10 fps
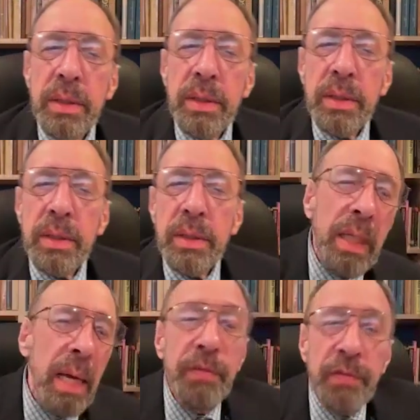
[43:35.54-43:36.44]
Whereas the
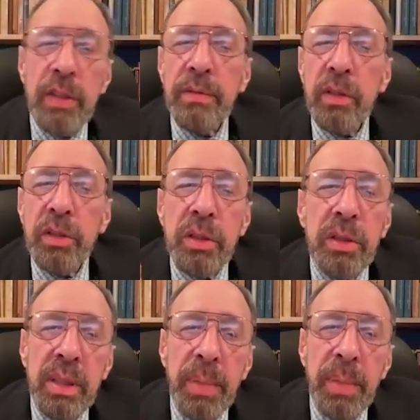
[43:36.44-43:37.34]
girl, I mean, first of all, she's
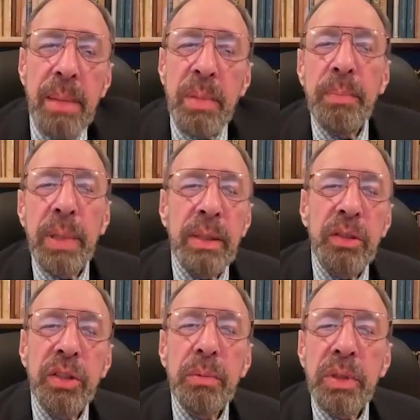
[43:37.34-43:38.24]
just a baby, but
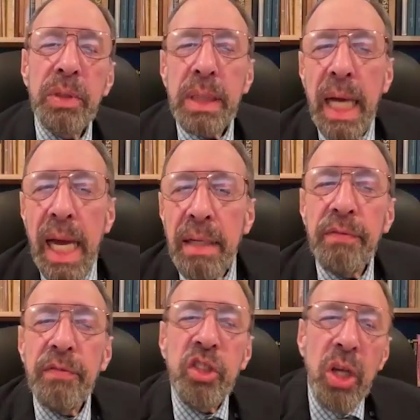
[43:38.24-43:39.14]
she was kind
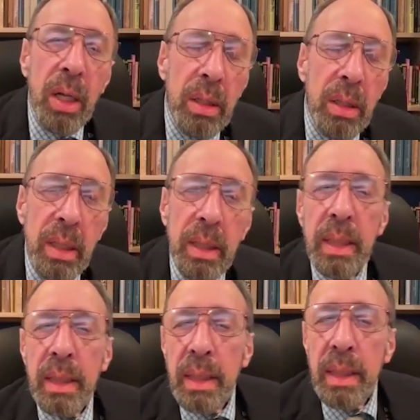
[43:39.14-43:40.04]
of dull,
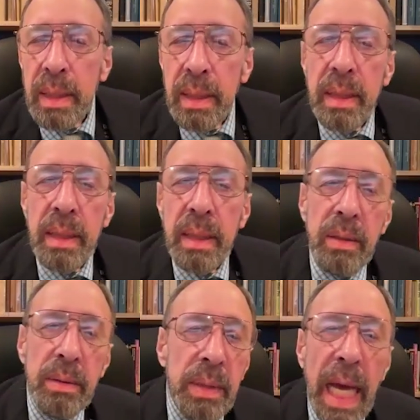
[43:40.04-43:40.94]

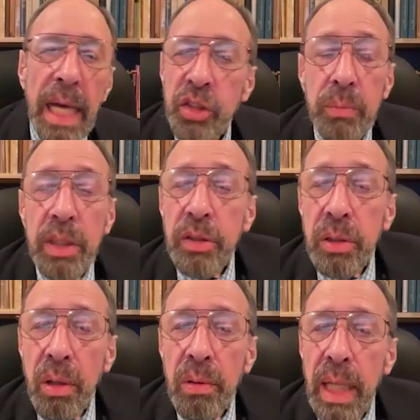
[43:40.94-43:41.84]
as she was
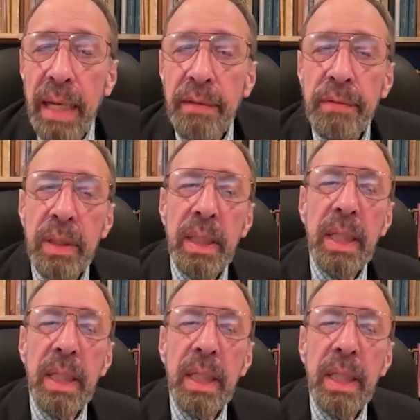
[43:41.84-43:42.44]
her whole life.